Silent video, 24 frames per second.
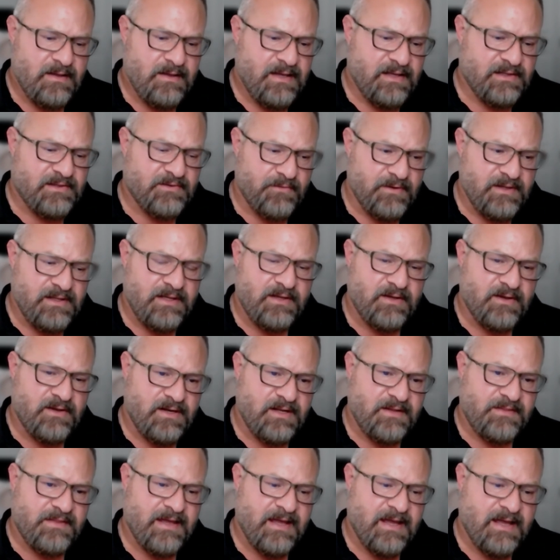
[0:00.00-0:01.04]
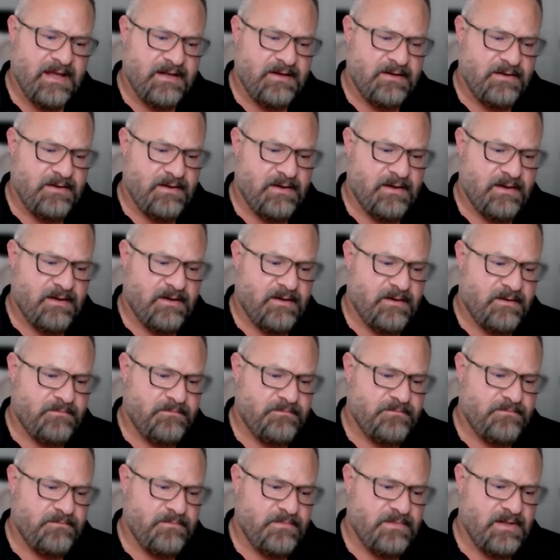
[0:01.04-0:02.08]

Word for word: It's really good at that. Um,